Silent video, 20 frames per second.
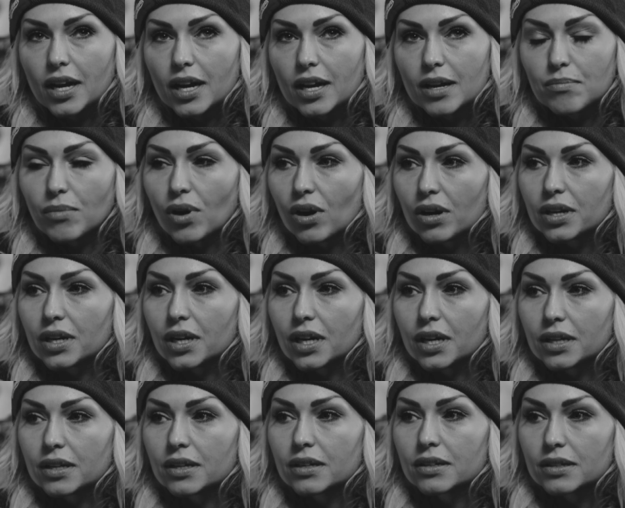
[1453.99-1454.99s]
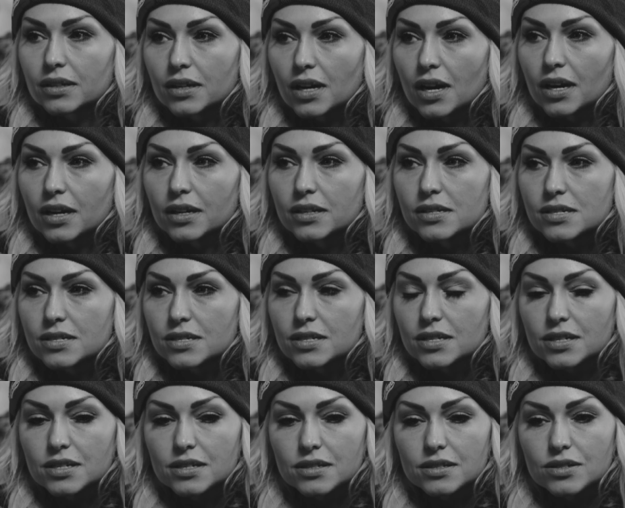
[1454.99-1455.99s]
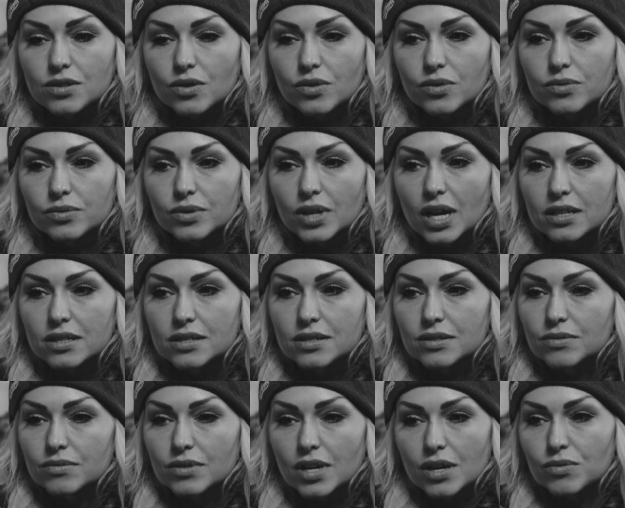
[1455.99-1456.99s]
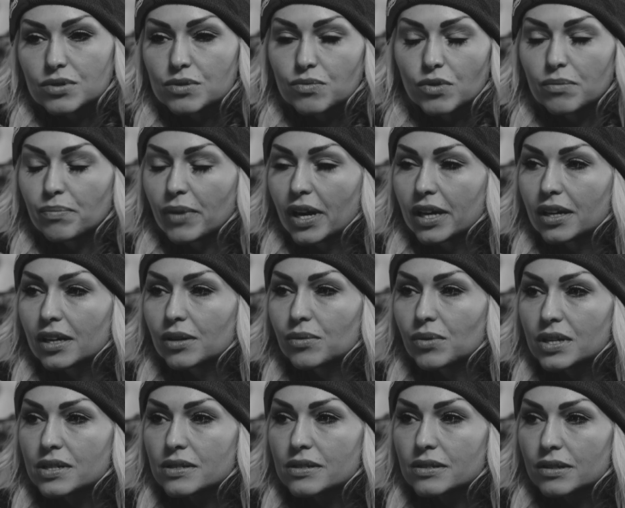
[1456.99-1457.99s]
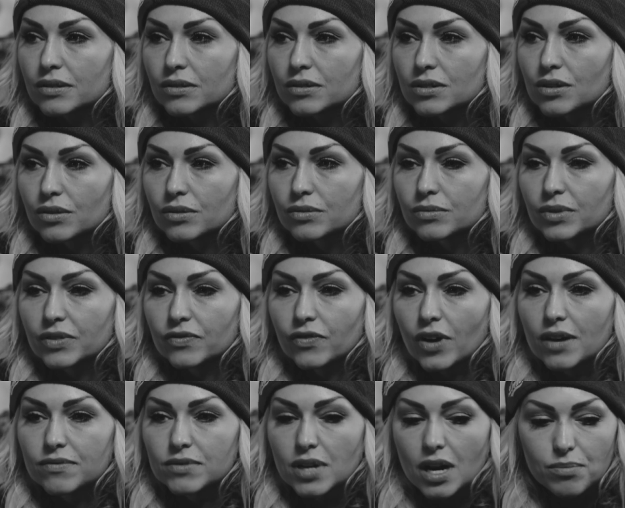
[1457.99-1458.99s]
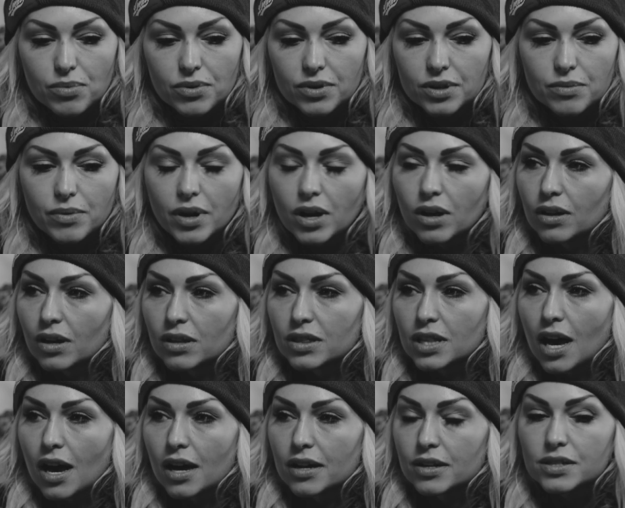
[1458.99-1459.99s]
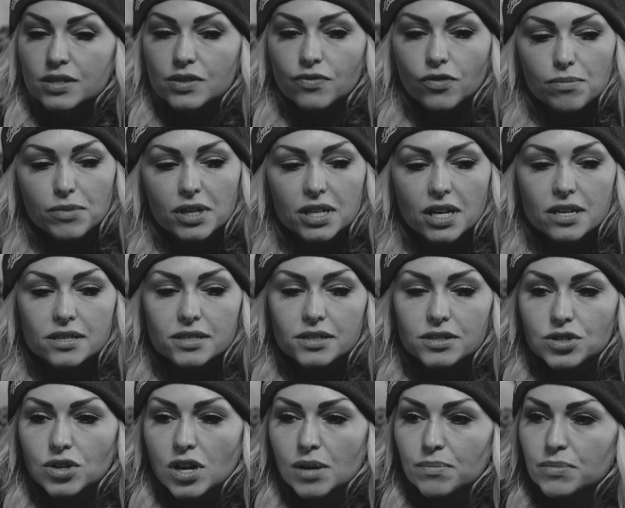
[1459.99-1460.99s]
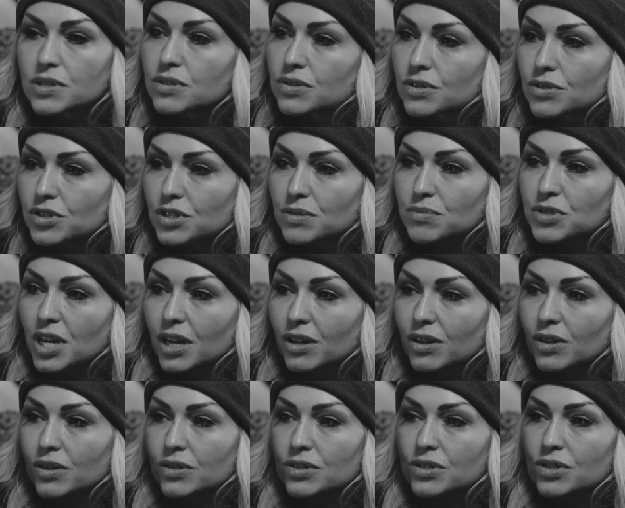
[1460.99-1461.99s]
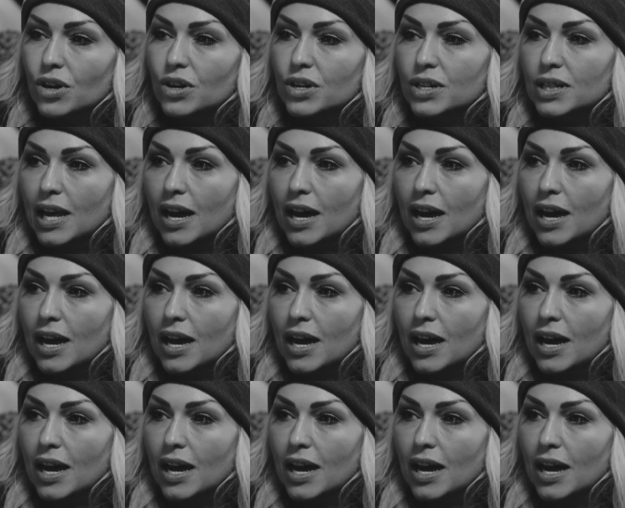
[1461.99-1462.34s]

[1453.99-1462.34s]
at marketing, and that was what my gig was, and so we vibed out pretty well on that. His From the Desk of Trump, his YouTube channel, started